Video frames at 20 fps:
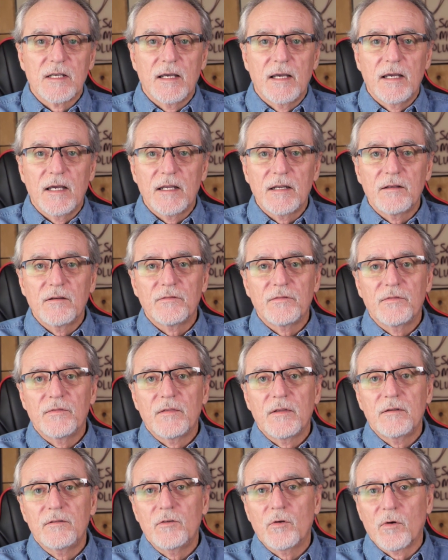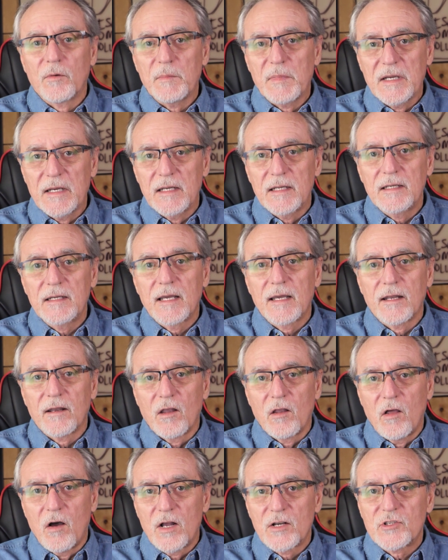ahead of your meeting
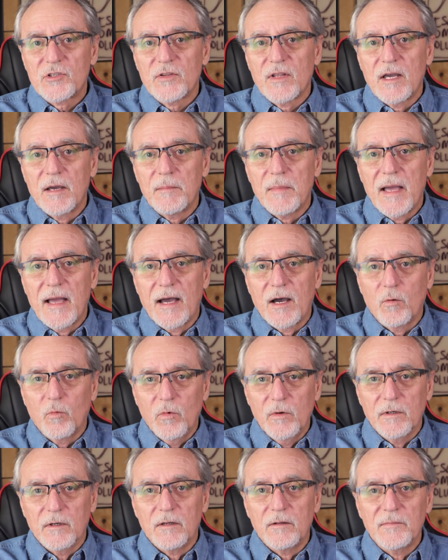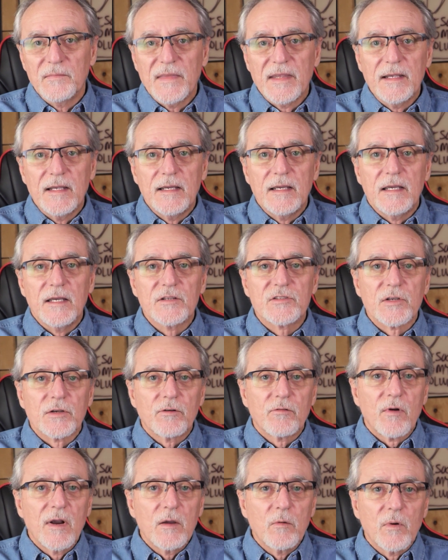and launch them at will. It's a
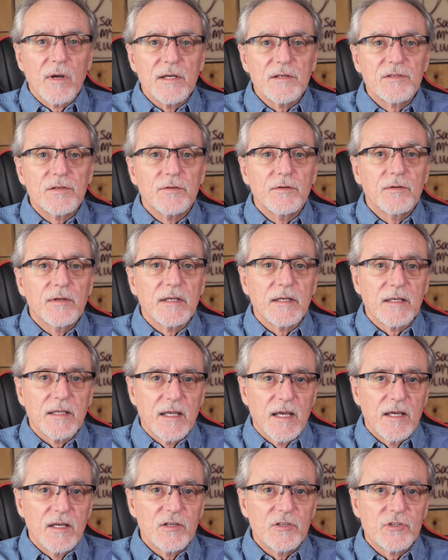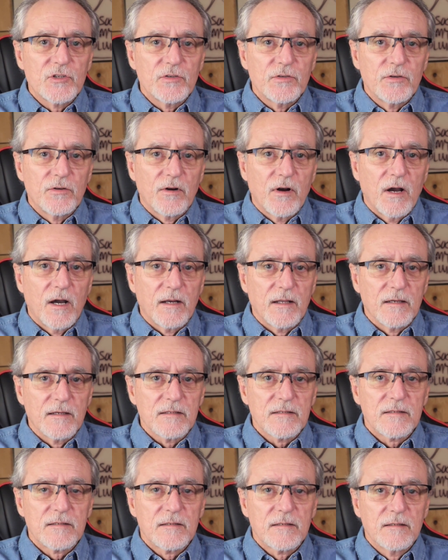great way to engage your
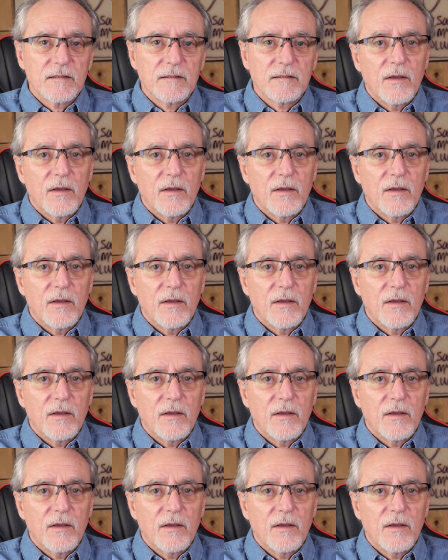audience.